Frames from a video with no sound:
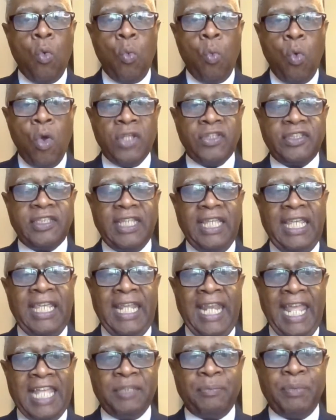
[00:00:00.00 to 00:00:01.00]
once
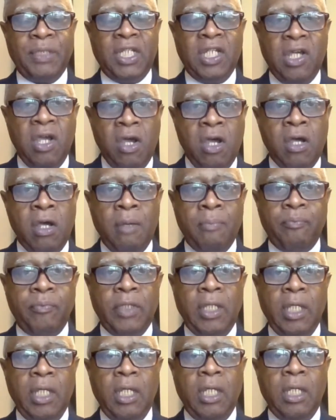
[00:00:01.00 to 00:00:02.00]
it has become